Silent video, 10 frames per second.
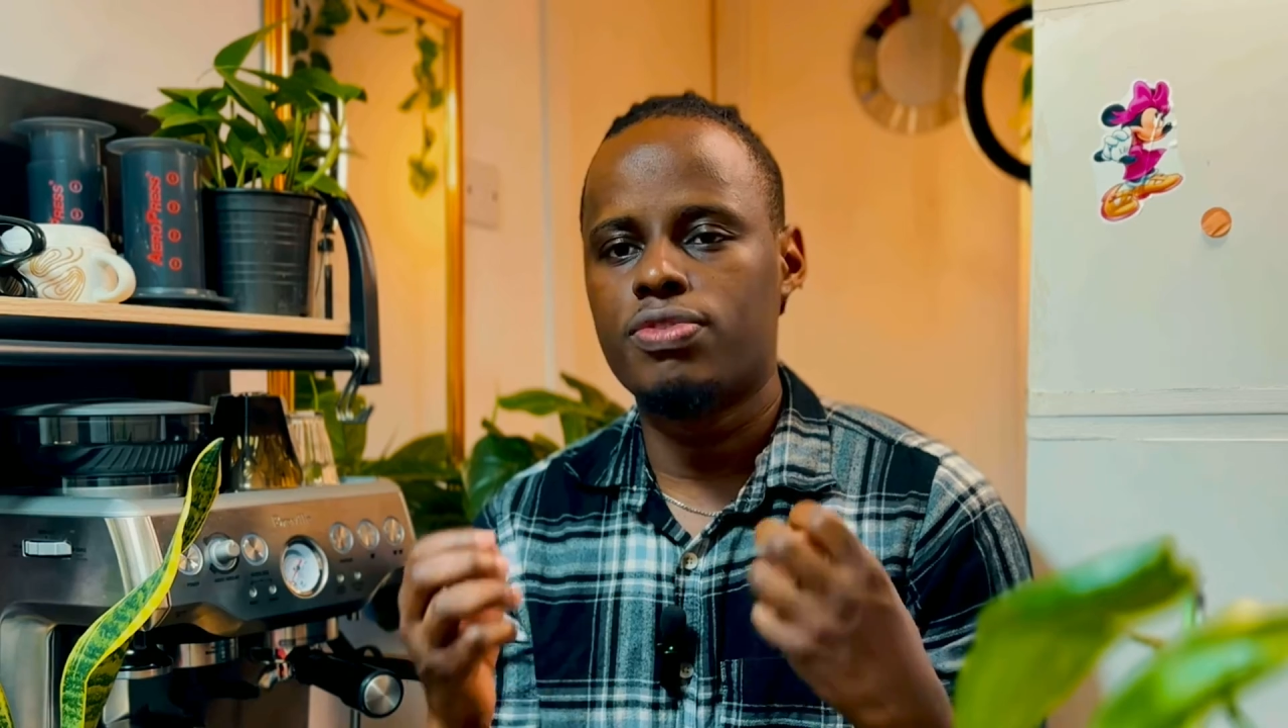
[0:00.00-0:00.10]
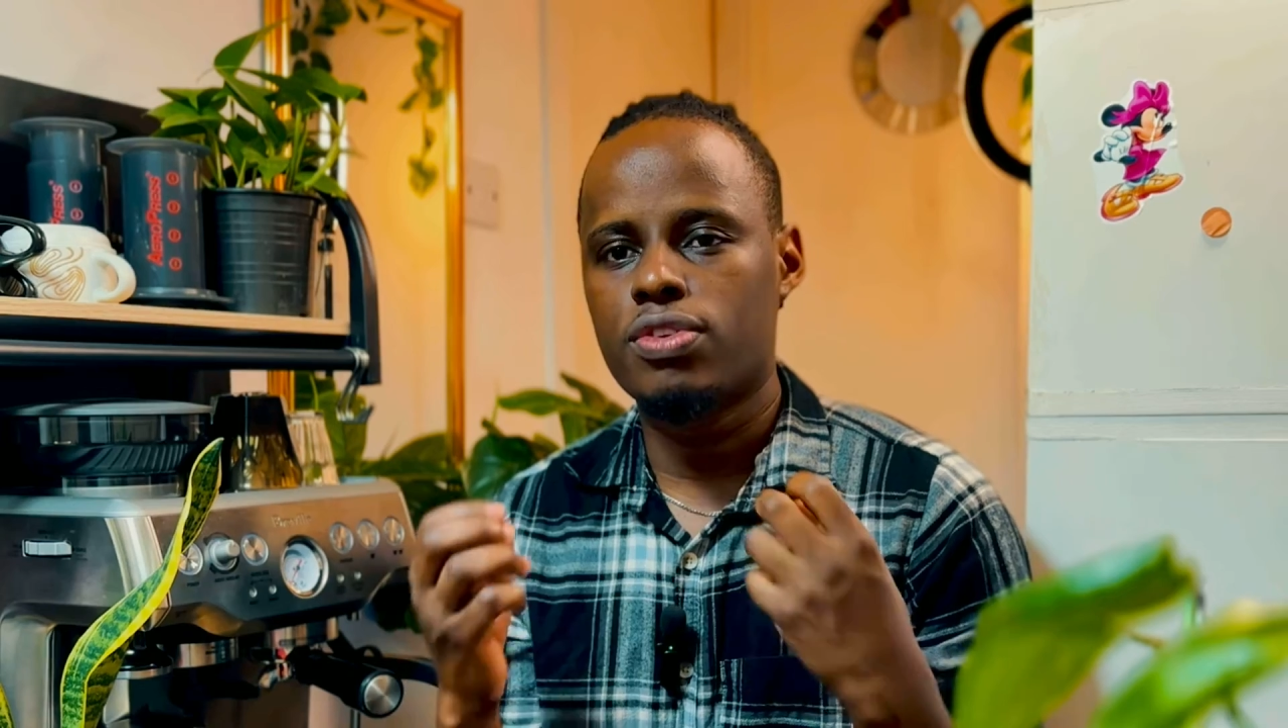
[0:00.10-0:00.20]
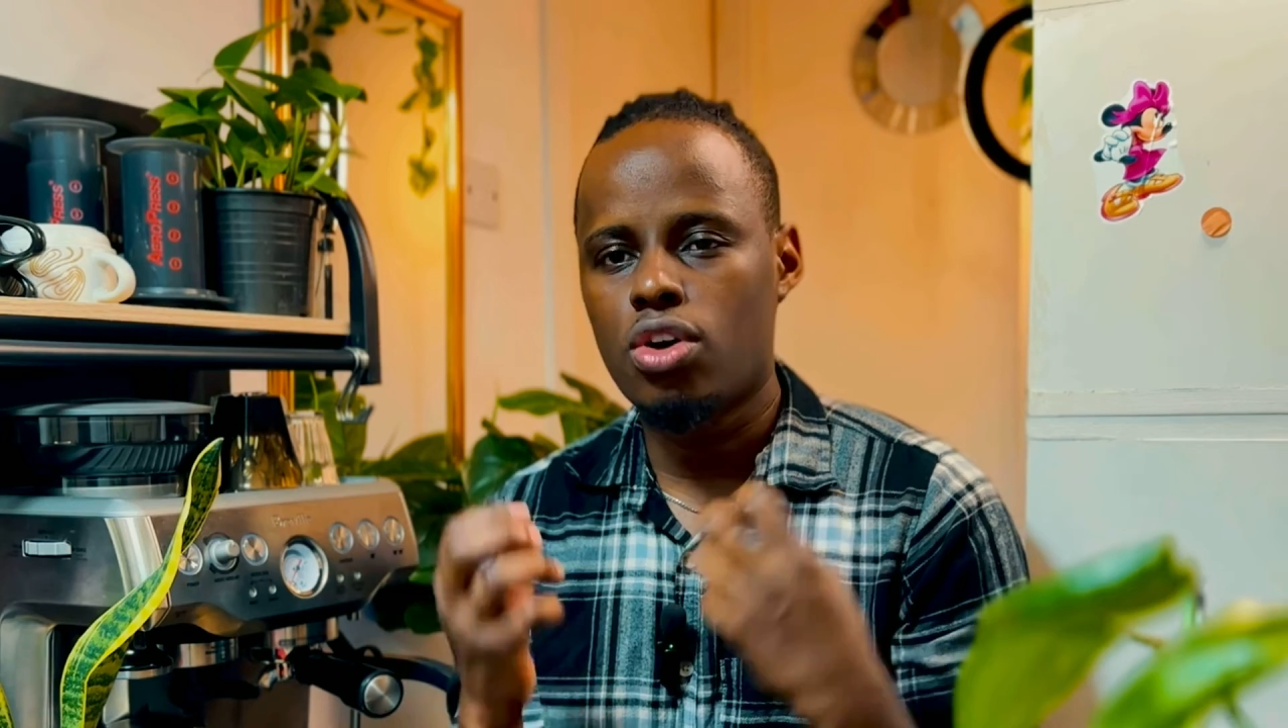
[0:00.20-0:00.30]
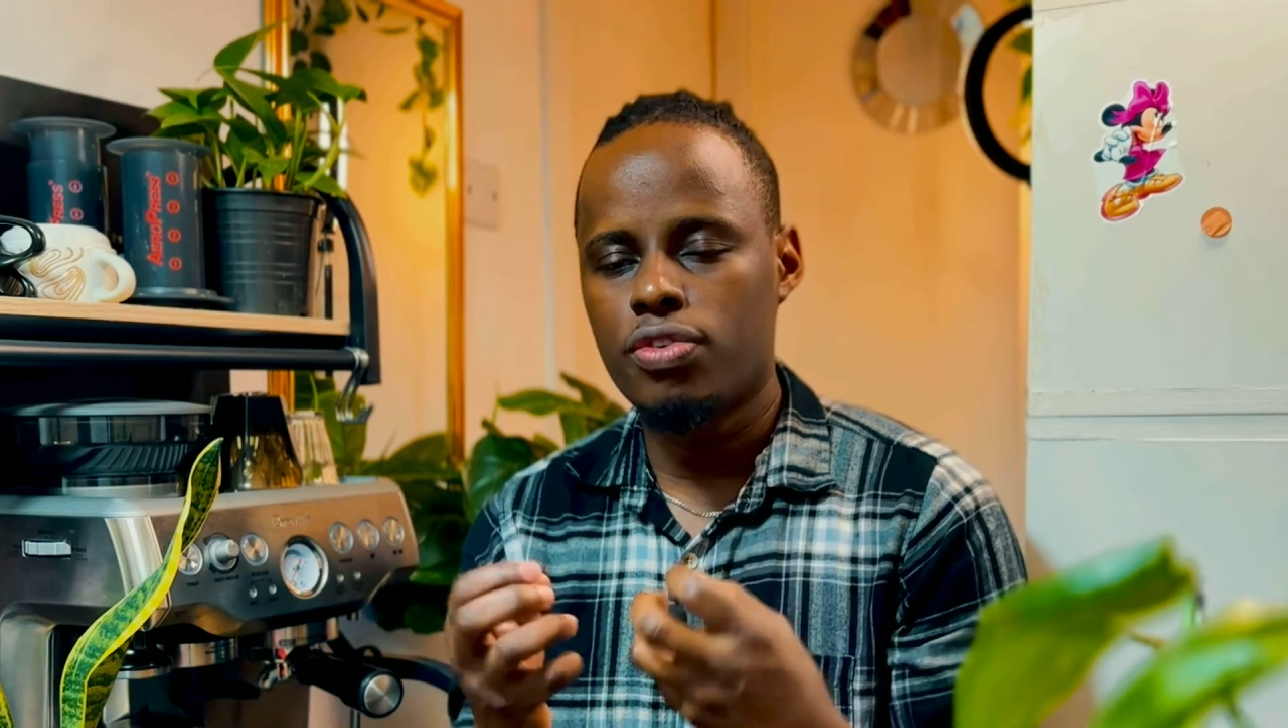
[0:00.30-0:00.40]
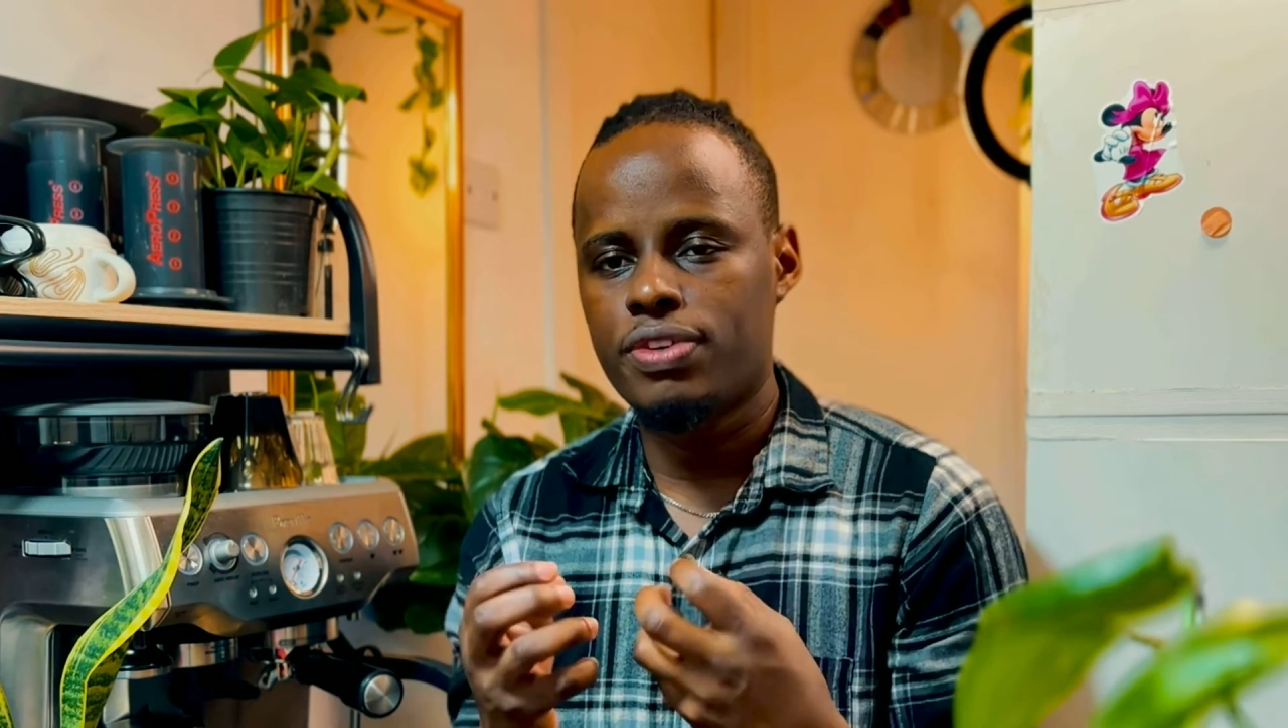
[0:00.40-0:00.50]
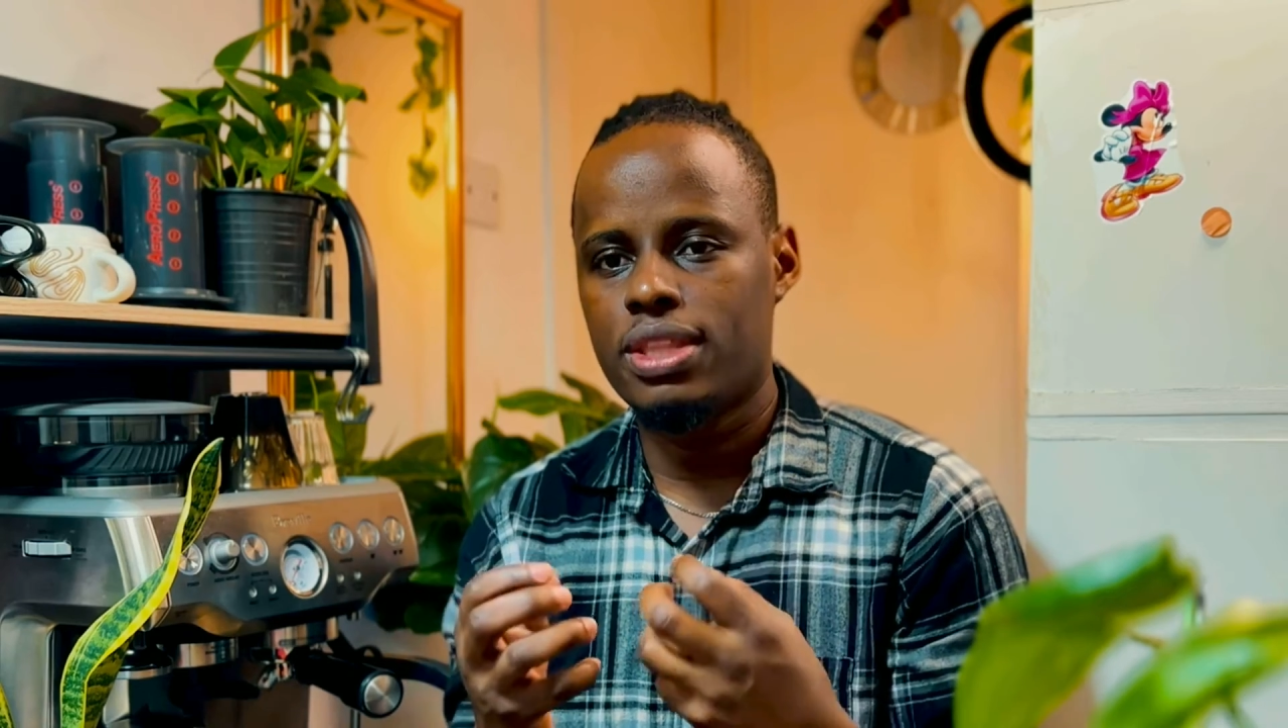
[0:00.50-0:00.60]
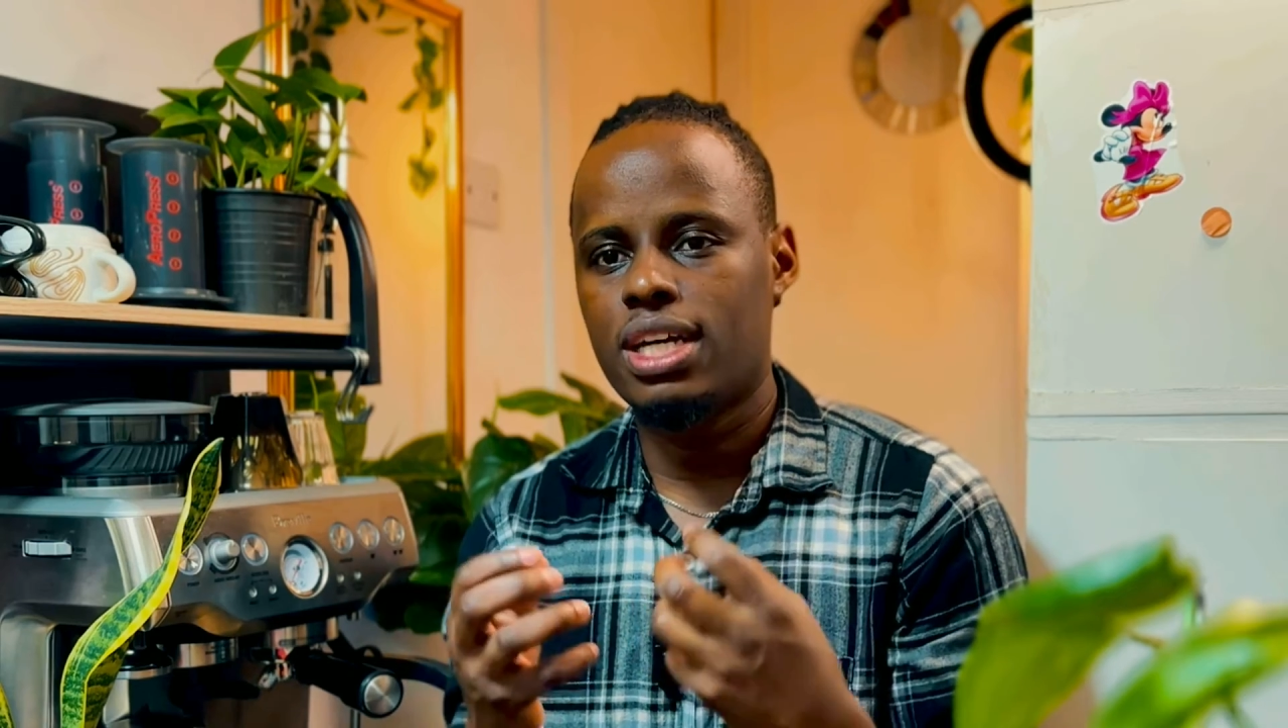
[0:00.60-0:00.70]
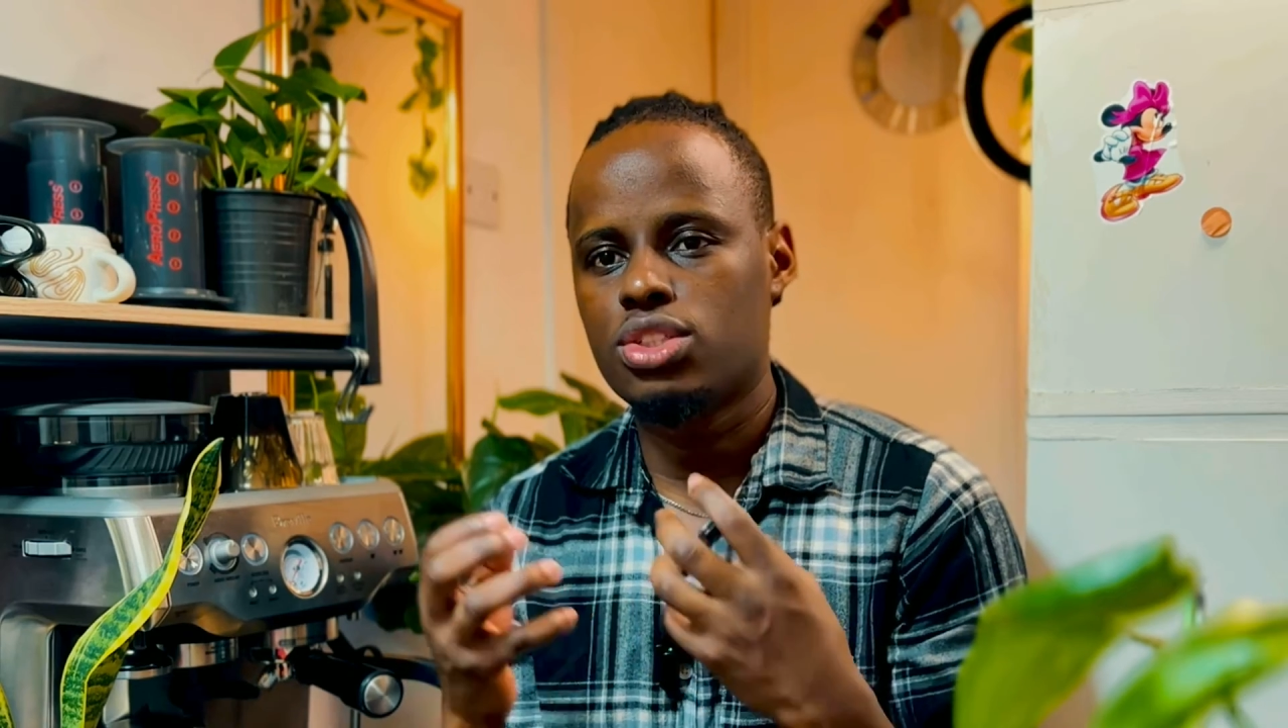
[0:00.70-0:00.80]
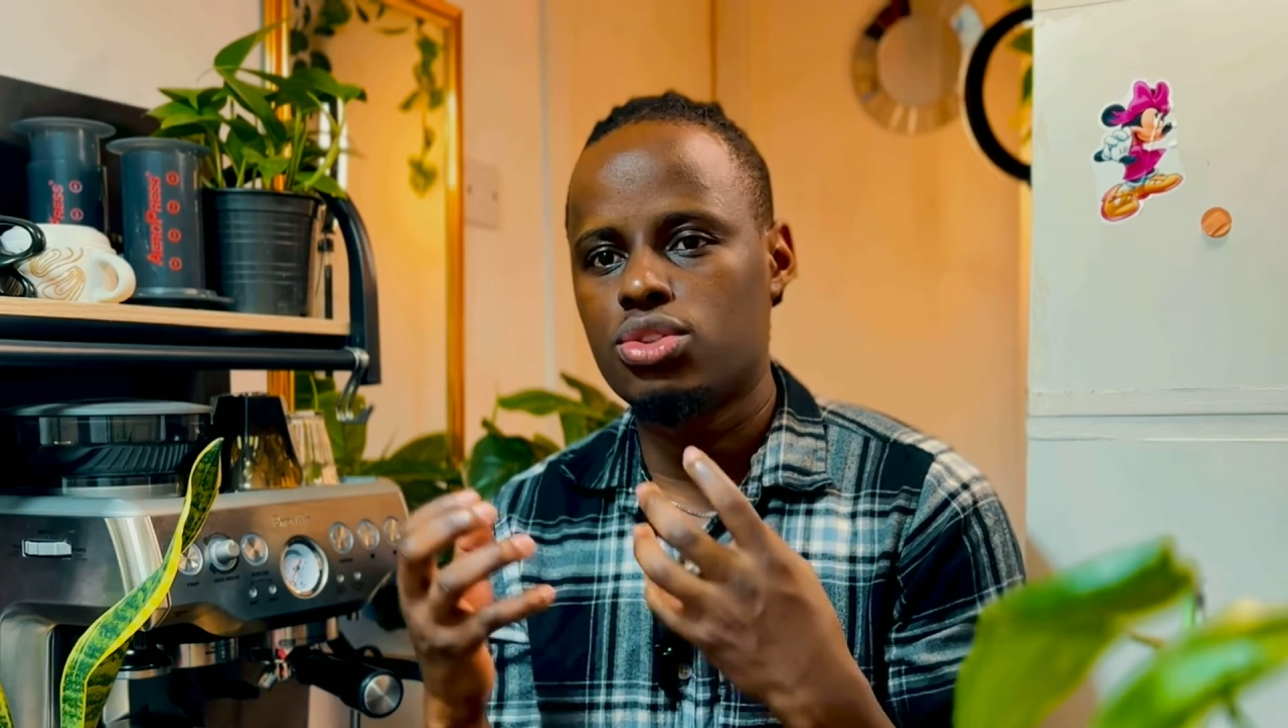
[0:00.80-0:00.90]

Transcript: the coffee that